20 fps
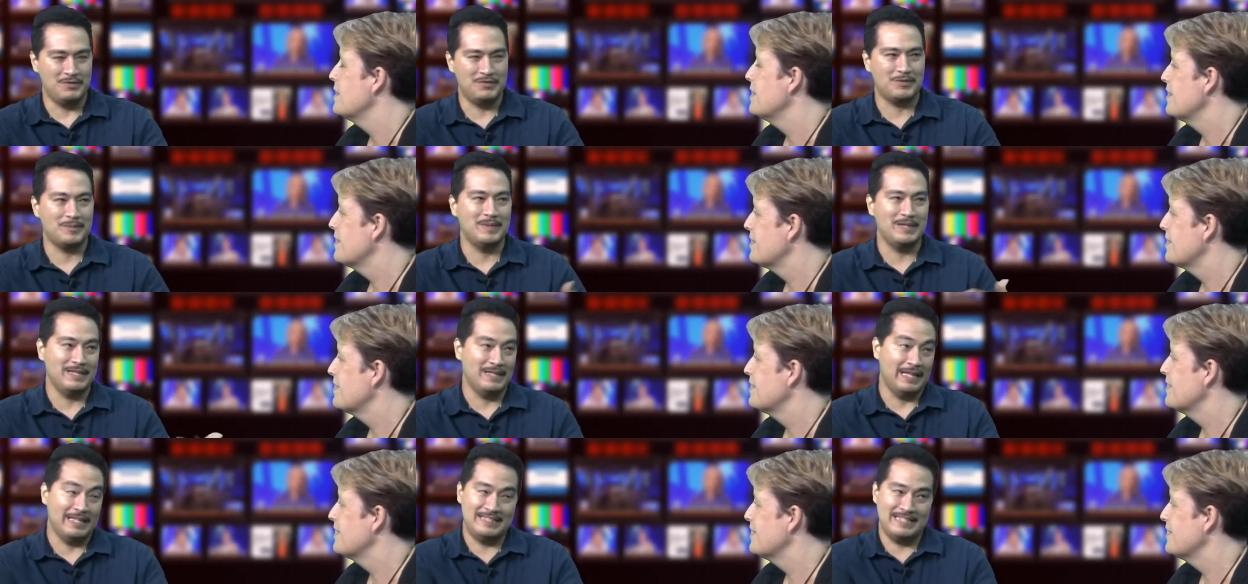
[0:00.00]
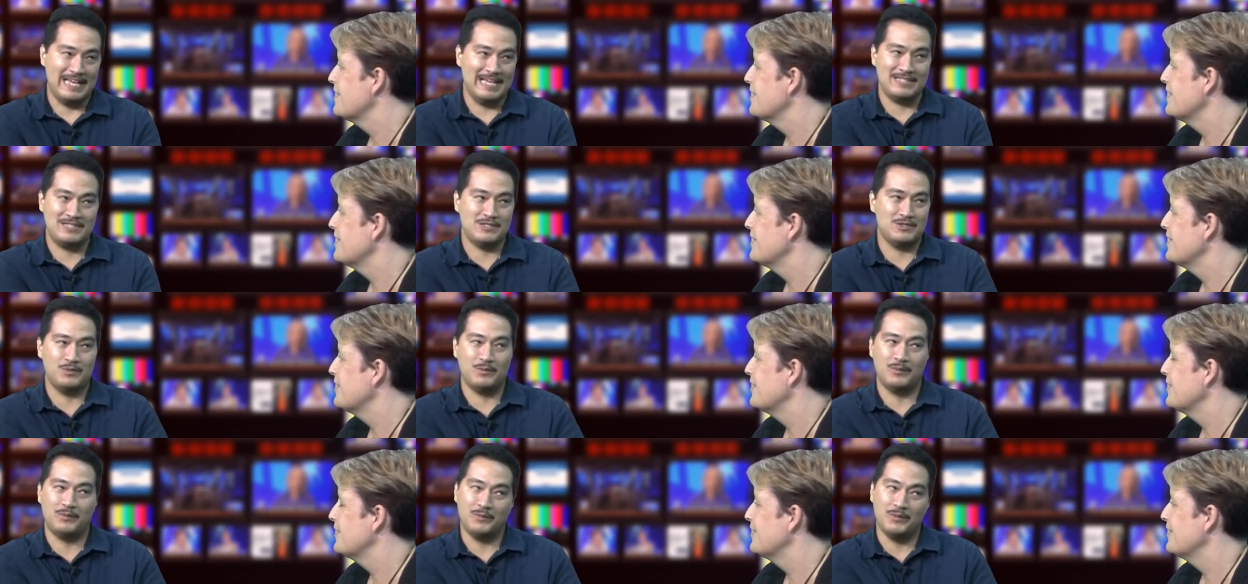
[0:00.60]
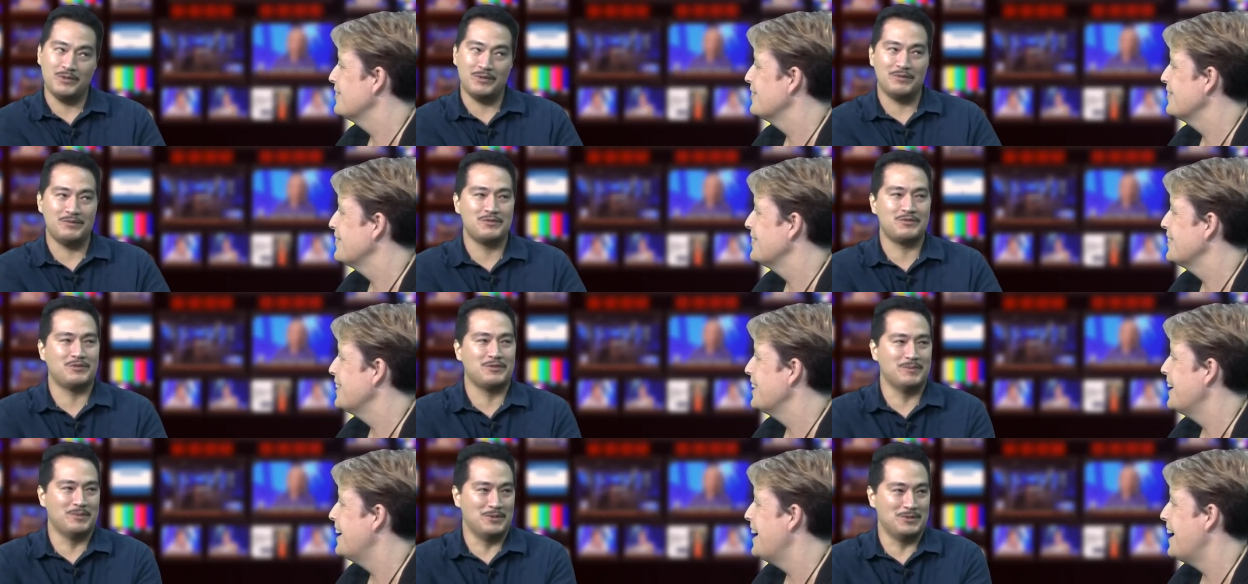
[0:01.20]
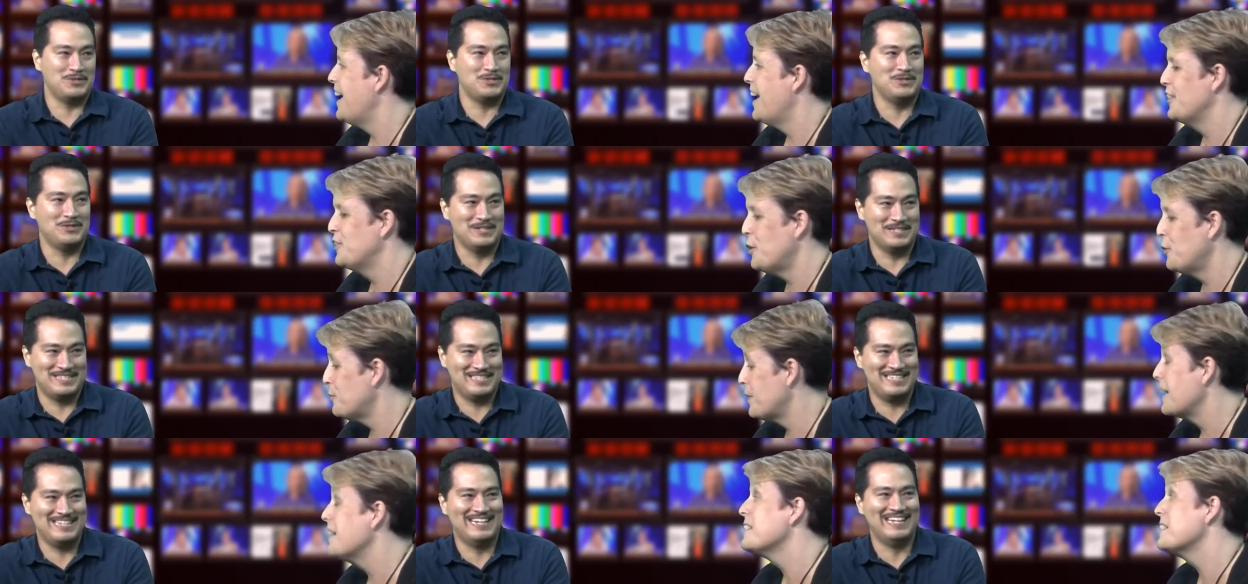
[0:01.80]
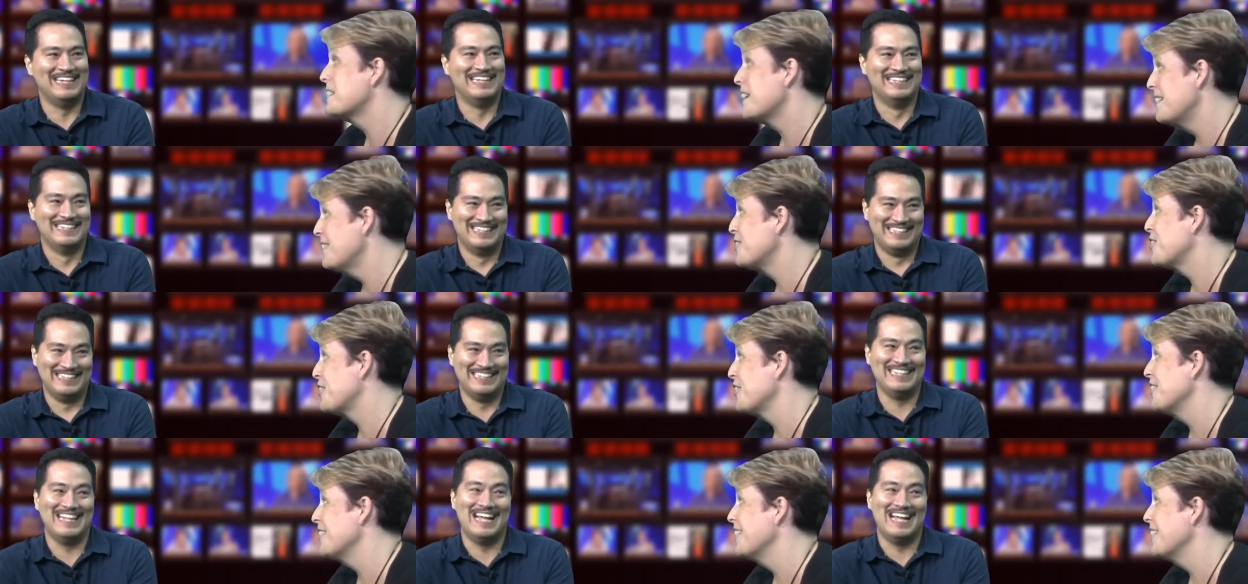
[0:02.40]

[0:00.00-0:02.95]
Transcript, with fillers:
Speaker 1: from the, like Dances with Wolves for most. I know that today. is ancient